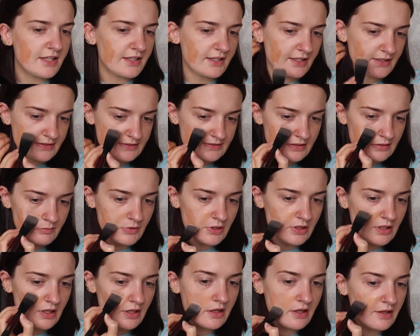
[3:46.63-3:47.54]
Okay, summer
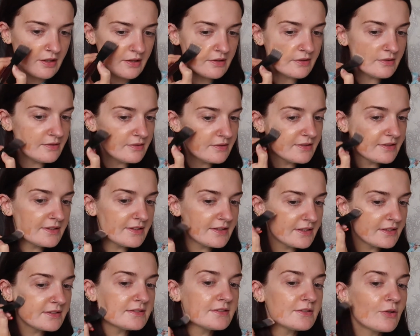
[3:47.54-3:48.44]
glow
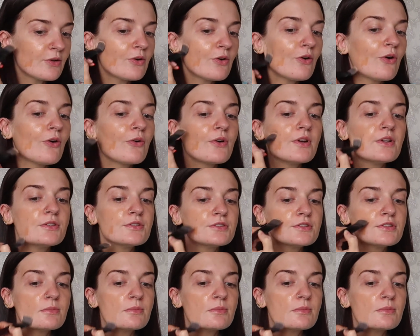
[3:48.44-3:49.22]
is not orange.